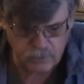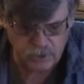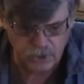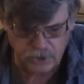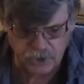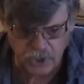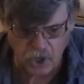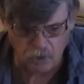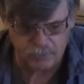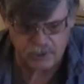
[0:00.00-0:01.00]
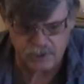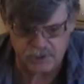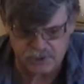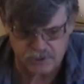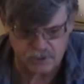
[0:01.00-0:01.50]
You know,
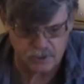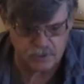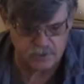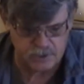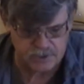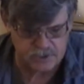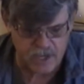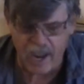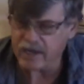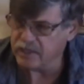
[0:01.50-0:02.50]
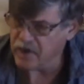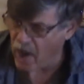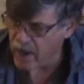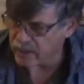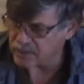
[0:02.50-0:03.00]
because this
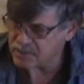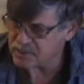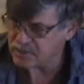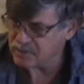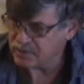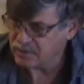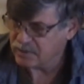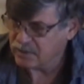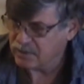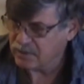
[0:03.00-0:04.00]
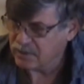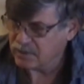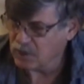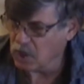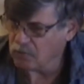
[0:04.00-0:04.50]
Ananias,
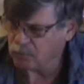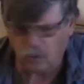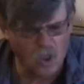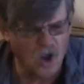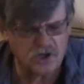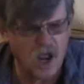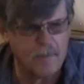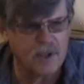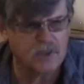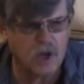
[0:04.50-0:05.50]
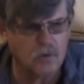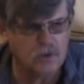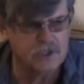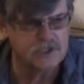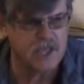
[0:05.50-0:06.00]
you know, for a long time I thought,
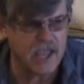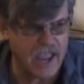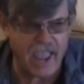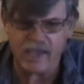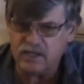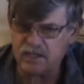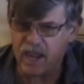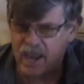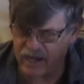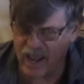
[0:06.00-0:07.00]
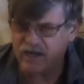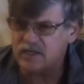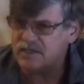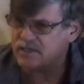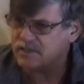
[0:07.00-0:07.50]
well, is that
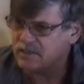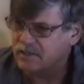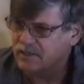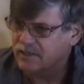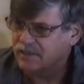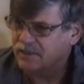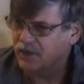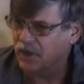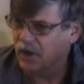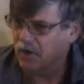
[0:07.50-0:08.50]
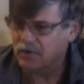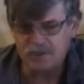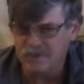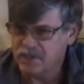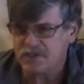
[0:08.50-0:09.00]
Ananus? You know,
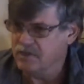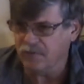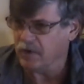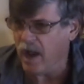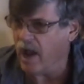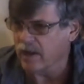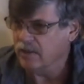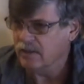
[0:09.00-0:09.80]
and it's a different guy,